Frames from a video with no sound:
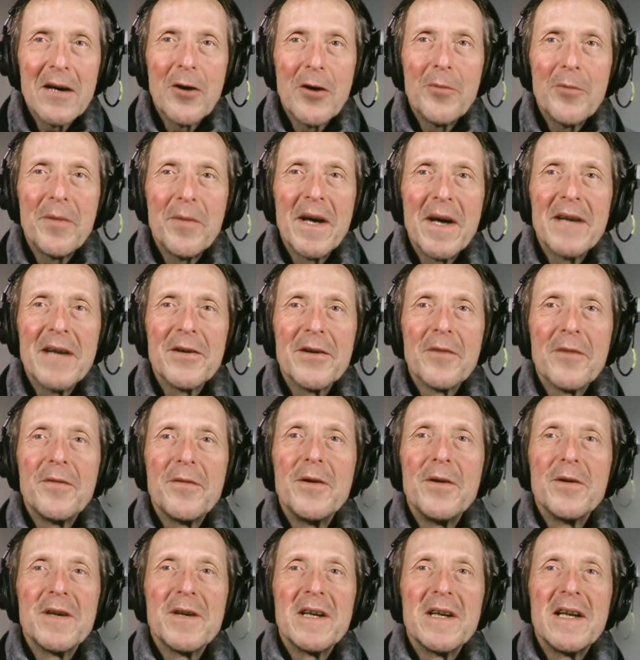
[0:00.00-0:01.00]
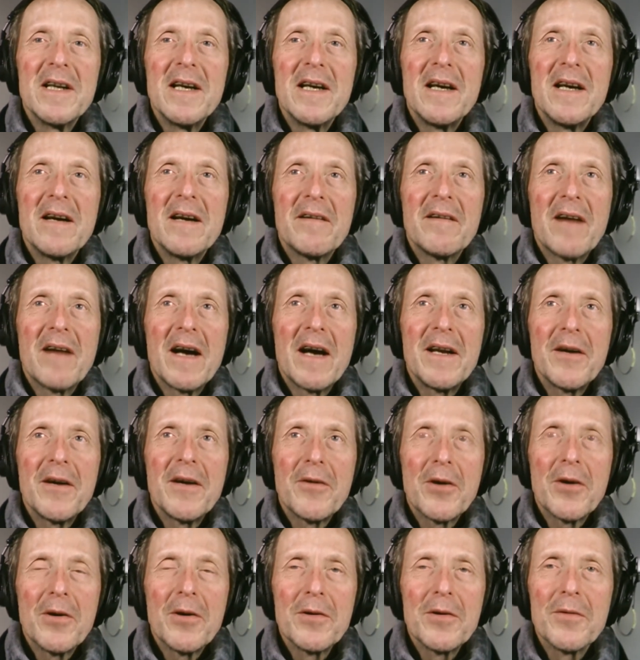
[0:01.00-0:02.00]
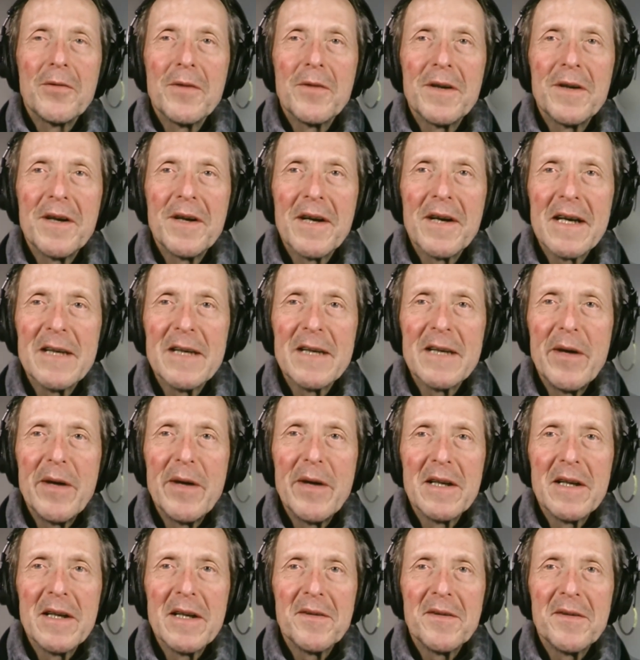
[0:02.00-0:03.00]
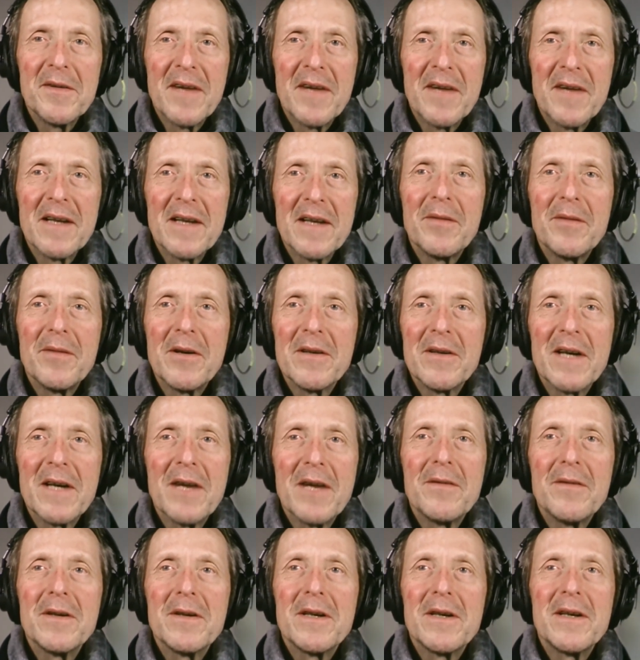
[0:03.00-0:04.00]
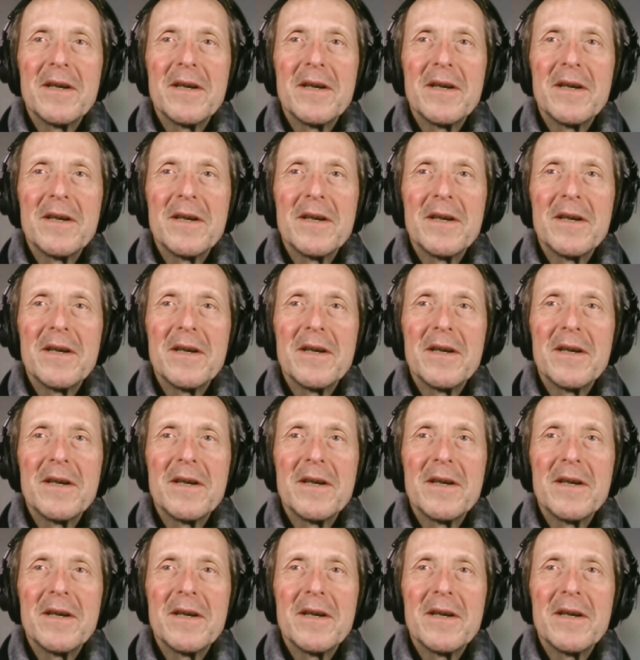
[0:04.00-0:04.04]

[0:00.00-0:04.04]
update of using the radio code? What's your experience with that? Because I was